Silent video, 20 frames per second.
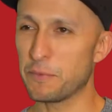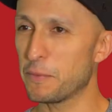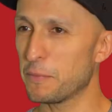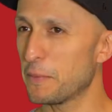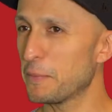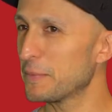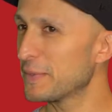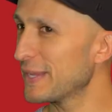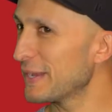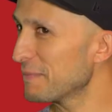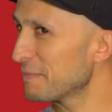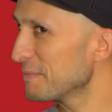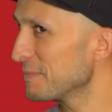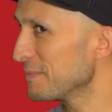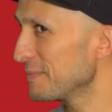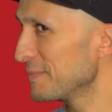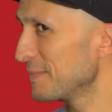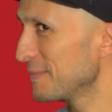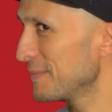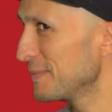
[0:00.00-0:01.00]
word one more time.
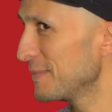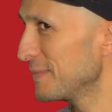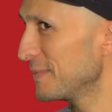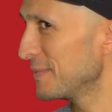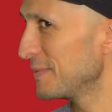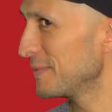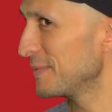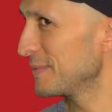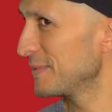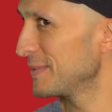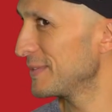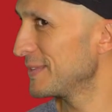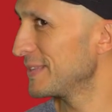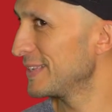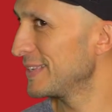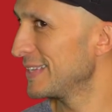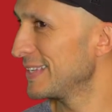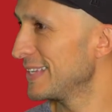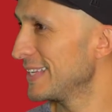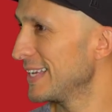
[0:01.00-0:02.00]

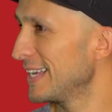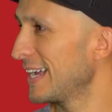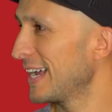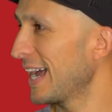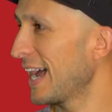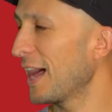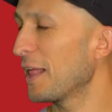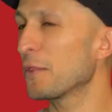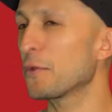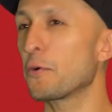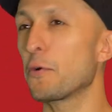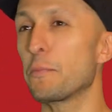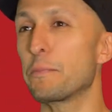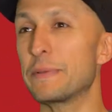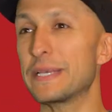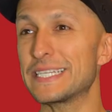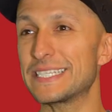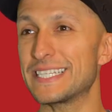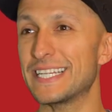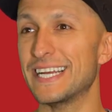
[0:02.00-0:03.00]
Autopista.
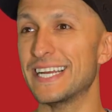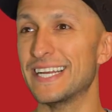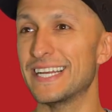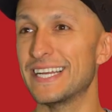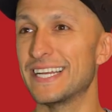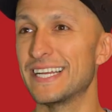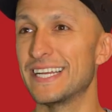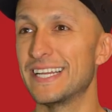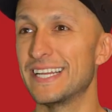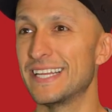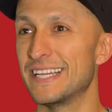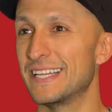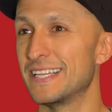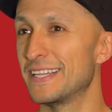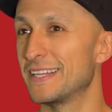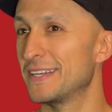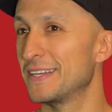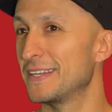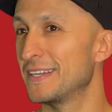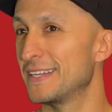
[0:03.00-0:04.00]
Alcopista?
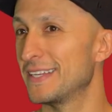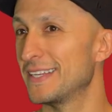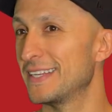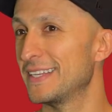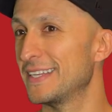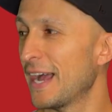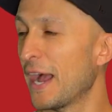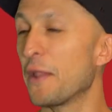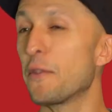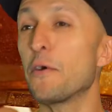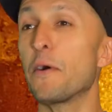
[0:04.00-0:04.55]
Auto. I